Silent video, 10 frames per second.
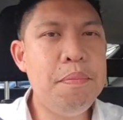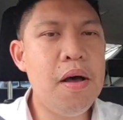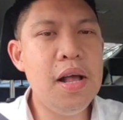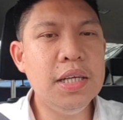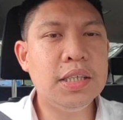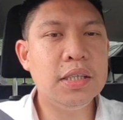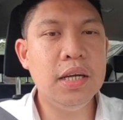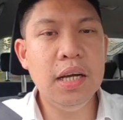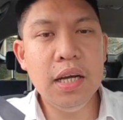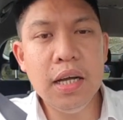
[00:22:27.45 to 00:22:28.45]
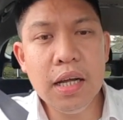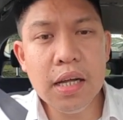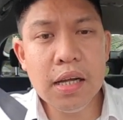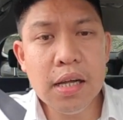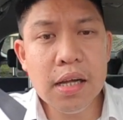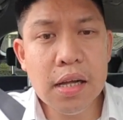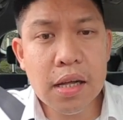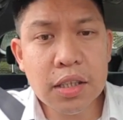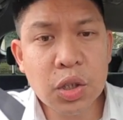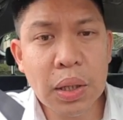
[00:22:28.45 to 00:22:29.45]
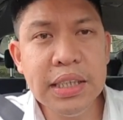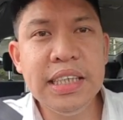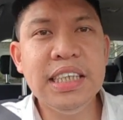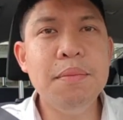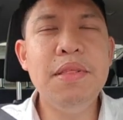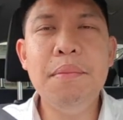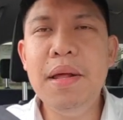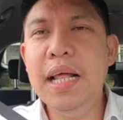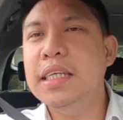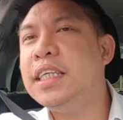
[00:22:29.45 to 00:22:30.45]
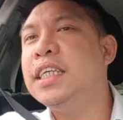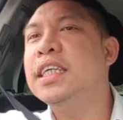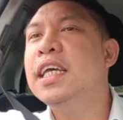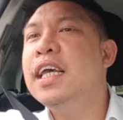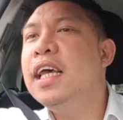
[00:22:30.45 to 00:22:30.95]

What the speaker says: past 20 something minutes.